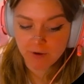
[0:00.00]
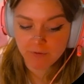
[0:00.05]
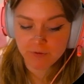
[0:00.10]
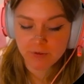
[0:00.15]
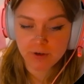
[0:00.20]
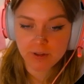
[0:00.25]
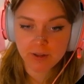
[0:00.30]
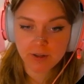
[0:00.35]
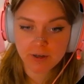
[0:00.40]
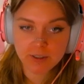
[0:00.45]

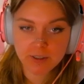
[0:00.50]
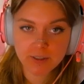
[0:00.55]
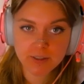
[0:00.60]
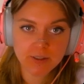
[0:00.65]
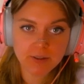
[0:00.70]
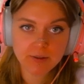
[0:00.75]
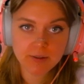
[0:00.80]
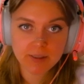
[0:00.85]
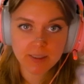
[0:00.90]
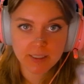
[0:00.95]
further
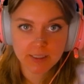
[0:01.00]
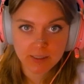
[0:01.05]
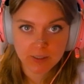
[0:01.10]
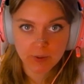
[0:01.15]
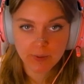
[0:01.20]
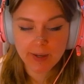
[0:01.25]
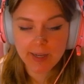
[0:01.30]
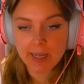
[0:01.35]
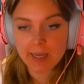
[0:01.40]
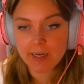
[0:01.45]
ado, let's
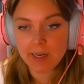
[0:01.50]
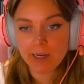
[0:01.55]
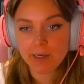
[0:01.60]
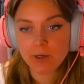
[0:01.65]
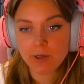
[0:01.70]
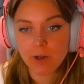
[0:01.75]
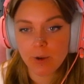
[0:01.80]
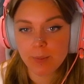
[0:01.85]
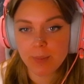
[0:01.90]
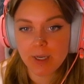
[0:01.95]
go ahead
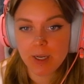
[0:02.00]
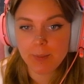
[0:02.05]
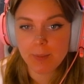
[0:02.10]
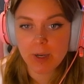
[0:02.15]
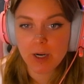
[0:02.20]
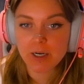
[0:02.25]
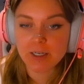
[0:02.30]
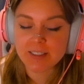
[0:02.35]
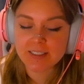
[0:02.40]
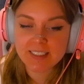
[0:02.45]
and open up
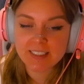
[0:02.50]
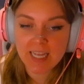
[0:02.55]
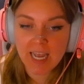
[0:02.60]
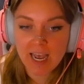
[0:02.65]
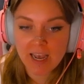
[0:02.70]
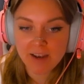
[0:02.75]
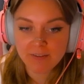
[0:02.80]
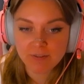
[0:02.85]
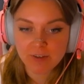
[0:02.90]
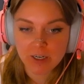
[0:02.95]
our
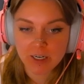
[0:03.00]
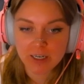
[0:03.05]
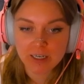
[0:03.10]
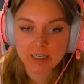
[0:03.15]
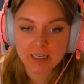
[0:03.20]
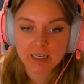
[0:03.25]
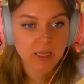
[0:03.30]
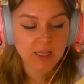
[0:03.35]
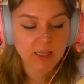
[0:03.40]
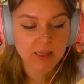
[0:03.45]

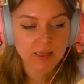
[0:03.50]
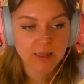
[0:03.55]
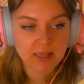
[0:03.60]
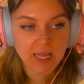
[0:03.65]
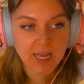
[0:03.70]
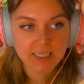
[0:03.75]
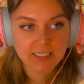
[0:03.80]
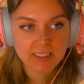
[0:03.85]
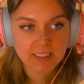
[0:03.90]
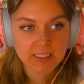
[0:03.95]
tavern.
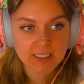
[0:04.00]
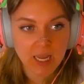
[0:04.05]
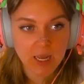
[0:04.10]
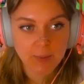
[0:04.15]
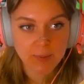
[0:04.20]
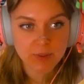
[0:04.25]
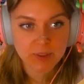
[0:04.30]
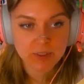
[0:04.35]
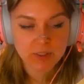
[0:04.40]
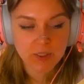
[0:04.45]
Last
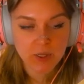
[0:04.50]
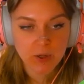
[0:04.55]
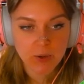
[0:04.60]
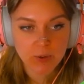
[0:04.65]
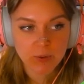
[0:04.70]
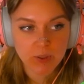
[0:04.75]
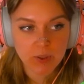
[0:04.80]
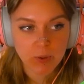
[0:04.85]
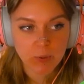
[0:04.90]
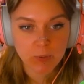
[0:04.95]

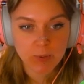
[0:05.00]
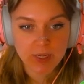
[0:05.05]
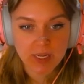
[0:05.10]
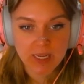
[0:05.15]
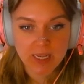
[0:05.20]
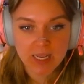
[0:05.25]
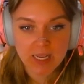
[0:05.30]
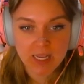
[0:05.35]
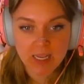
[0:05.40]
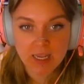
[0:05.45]
episode,
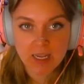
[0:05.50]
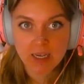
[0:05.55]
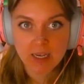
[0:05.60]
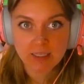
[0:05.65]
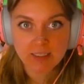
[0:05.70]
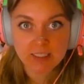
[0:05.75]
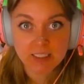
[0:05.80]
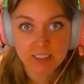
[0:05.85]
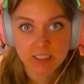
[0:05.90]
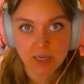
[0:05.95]
we
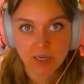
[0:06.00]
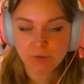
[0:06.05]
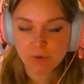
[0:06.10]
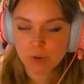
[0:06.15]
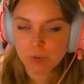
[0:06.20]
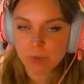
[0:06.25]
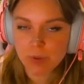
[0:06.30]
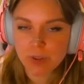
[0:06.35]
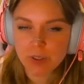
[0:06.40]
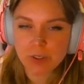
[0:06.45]

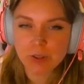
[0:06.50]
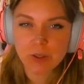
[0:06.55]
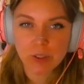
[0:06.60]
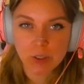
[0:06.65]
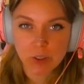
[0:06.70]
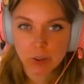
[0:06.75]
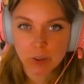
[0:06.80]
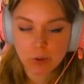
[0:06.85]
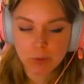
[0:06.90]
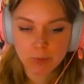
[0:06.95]
discovered where the
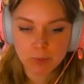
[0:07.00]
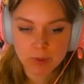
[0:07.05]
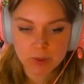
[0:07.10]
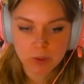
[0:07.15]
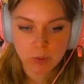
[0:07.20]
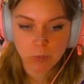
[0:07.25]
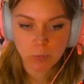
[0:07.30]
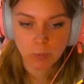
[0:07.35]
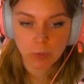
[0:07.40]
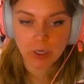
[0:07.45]

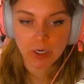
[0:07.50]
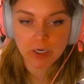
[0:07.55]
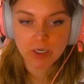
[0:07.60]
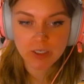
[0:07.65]
coops were,